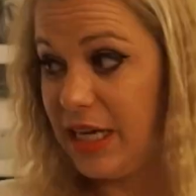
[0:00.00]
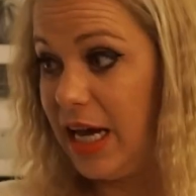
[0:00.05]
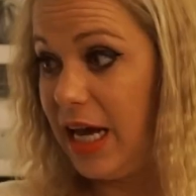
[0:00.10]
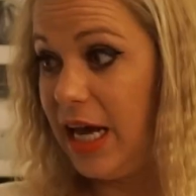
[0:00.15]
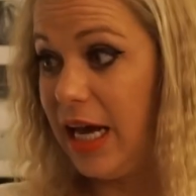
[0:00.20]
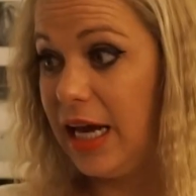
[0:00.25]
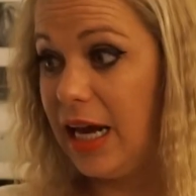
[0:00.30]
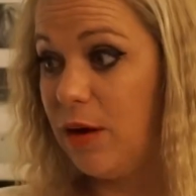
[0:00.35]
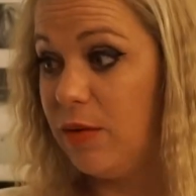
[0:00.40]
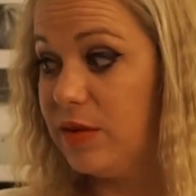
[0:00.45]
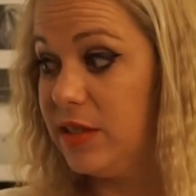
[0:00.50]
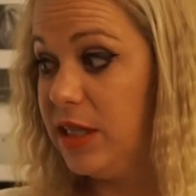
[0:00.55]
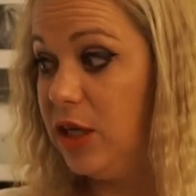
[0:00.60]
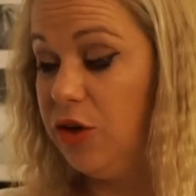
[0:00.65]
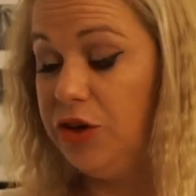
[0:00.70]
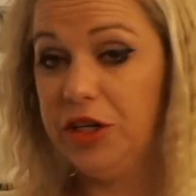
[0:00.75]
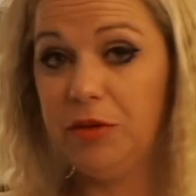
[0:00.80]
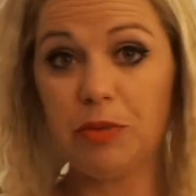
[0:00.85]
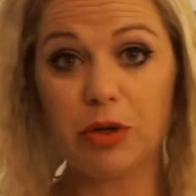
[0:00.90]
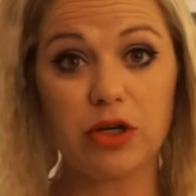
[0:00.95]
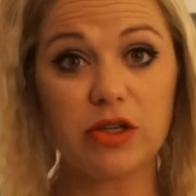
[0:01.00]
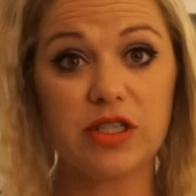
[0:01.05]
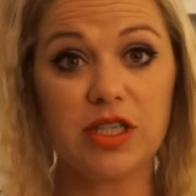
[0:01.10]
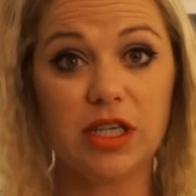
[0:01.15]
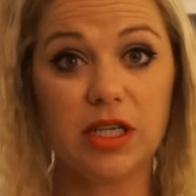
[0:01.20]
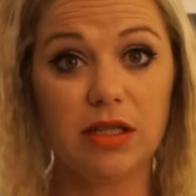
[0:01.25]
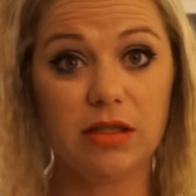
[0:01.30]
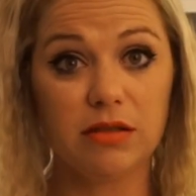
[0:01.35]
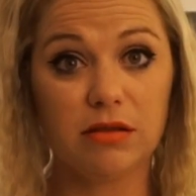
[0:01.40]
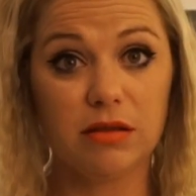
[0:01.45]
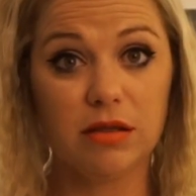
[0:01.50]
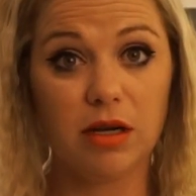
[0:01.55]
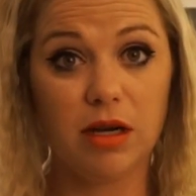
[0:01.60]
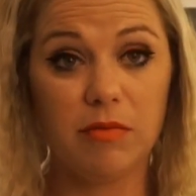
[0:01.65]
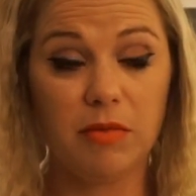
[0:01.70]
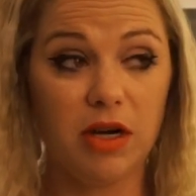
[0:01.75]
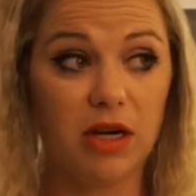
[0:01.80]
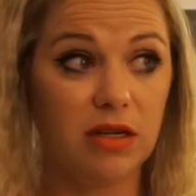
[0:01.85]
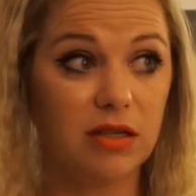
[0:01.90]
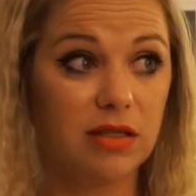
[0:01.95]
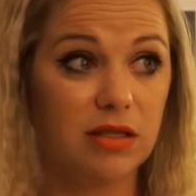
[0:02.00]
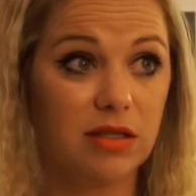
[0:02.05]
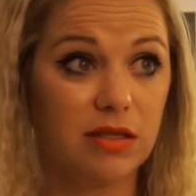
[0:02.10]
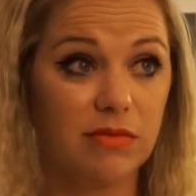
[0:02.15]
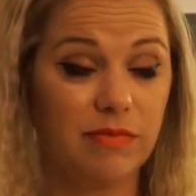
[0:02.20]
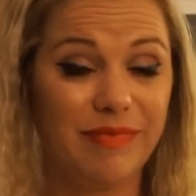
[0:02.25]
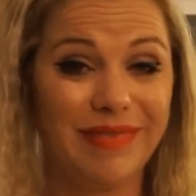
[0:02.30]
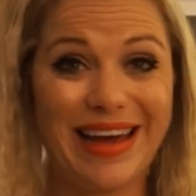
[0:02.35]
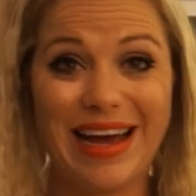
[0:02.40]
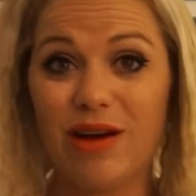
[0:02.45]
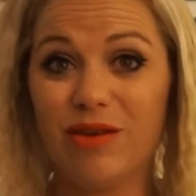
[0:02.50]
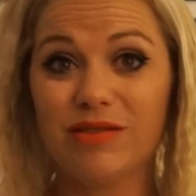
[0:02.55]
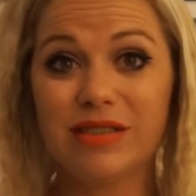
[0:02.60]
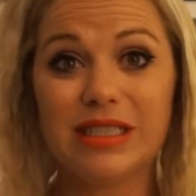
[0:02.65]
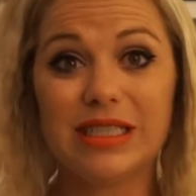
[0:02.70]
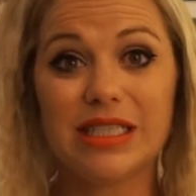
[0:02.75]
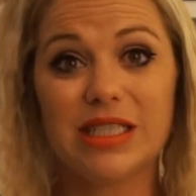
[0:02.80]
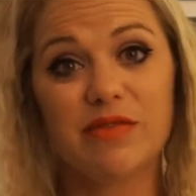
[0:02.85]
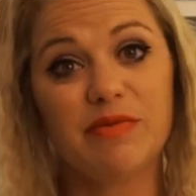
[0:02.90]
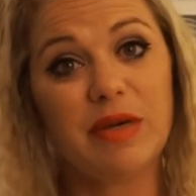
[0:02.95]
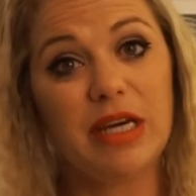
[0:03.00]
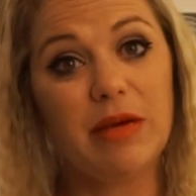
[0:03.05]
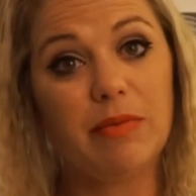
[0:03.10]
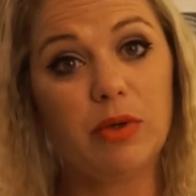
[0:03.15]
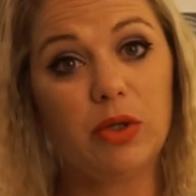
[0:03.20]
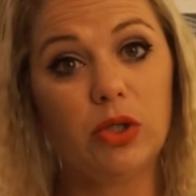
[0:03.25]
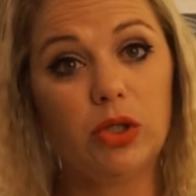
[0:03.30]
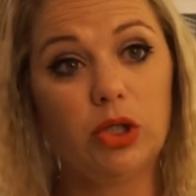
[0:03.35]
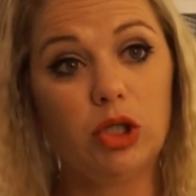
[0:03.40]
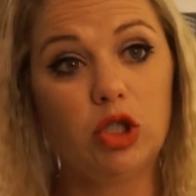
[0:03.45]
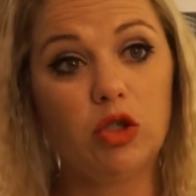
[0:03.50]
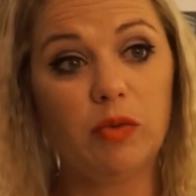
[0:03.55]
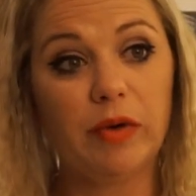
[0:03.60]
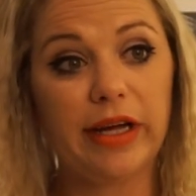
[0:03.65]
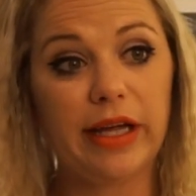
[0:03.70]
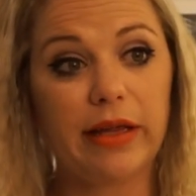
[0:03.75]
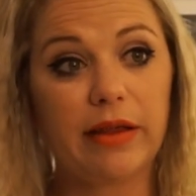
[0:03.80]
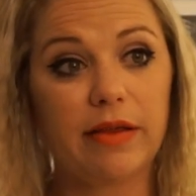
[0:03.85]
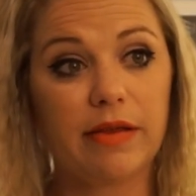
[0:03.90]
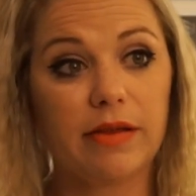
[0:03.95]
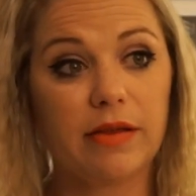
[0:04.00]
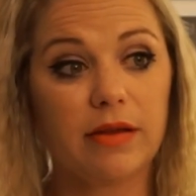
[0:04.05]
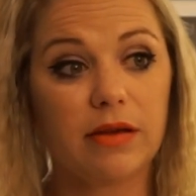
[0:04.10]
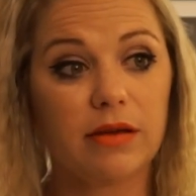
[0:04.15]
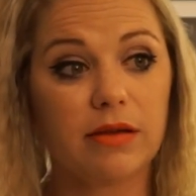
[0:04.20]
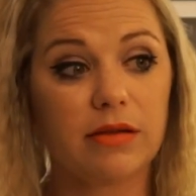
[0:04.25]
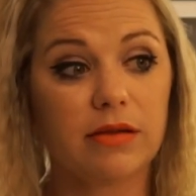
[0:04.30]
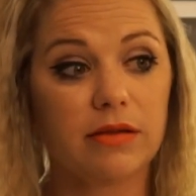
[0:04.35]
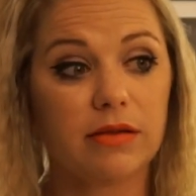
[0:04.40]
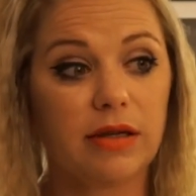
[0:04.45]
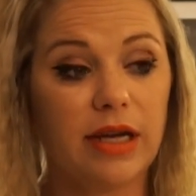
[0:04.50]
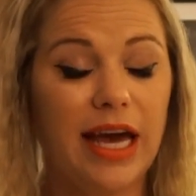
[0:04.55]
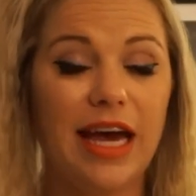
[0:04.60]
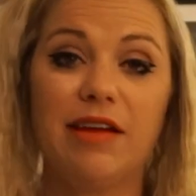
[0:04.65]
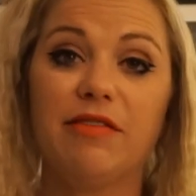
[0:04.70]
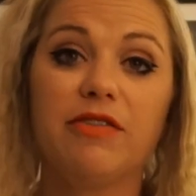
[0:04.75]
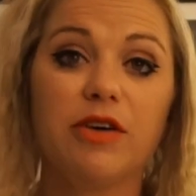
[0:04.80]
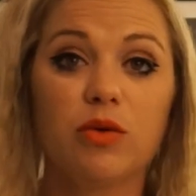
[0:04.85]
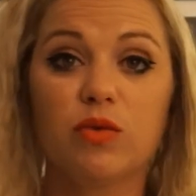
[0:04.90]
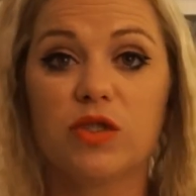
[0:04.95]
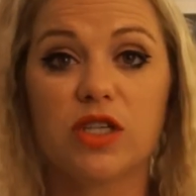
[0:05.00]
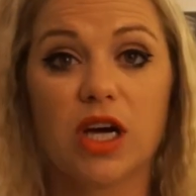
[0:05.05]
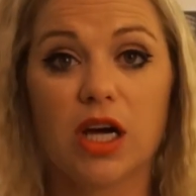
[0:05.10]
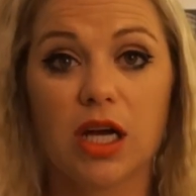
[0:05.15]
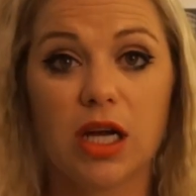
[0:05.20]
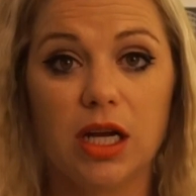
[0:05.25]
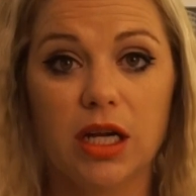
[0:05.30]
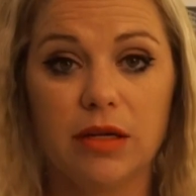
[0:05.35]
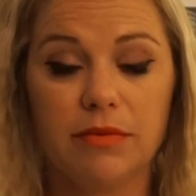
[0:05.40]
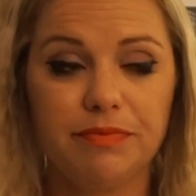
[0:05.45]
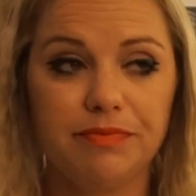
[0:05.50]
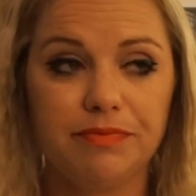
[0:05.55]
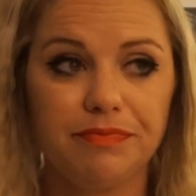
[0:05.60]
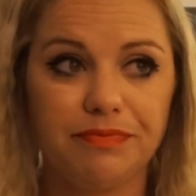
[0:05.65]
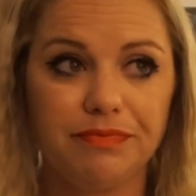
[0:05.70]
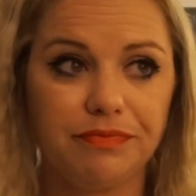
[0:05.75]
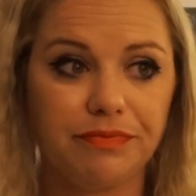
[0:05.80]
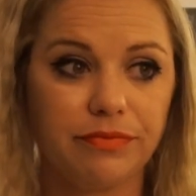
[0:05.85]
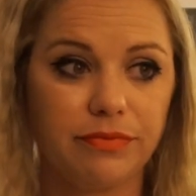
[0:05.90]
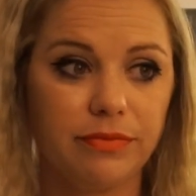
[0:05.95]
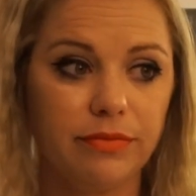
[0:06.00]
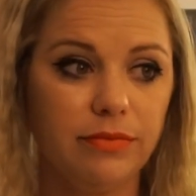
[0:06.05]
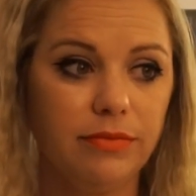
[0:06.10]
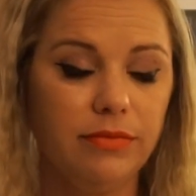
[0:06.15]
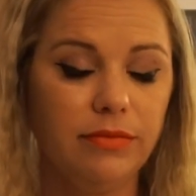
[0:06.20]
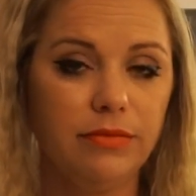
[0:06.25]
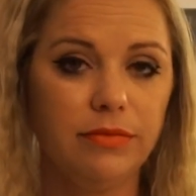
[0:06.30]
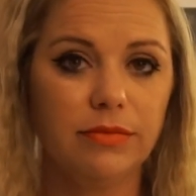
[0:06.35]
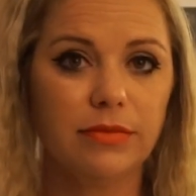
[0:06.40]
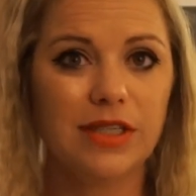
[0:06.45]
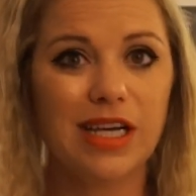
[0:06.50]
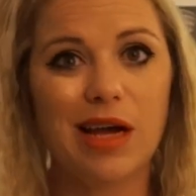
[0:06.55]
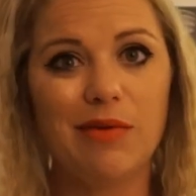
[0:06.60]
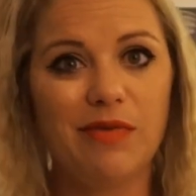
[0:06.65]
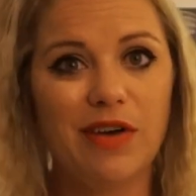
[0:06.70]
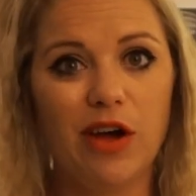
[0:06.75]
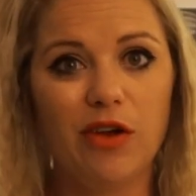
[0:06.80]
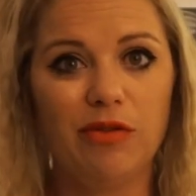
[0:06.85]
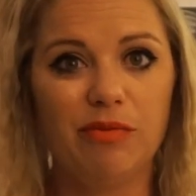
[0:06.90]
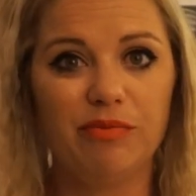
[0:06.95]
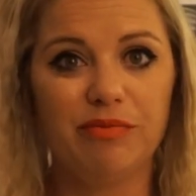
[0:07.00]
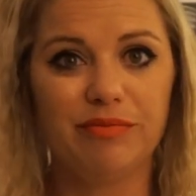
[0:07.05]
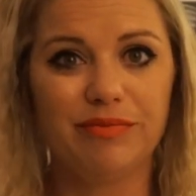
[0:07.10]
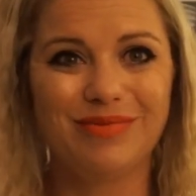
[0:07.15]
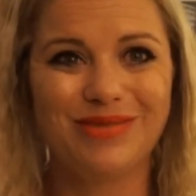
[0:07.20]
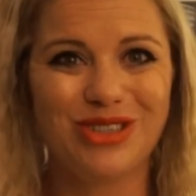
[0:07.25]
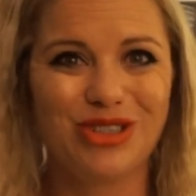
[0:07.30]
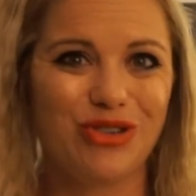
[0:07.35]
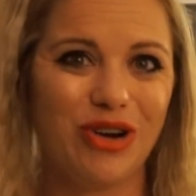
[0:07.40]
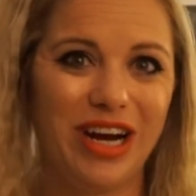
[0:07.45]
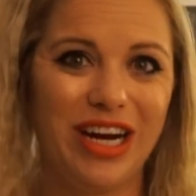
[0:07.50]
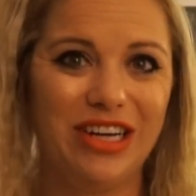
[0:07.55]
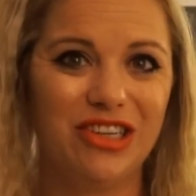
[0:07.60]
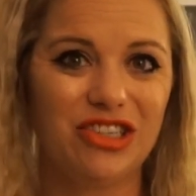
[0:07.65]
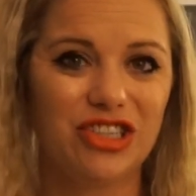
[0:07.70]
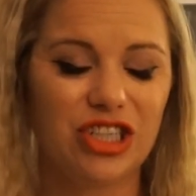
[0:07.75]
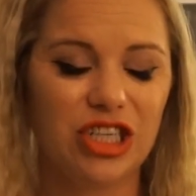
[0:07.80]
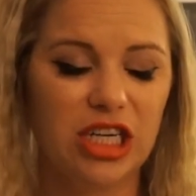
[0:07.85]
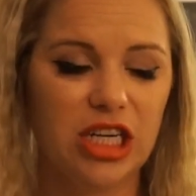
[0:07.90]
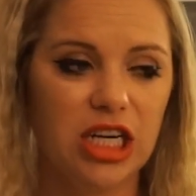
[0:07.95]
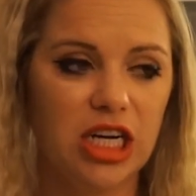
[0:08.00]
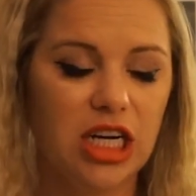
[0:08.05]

And I was the only person amongst thousands of people with headphones on, and I felt strange.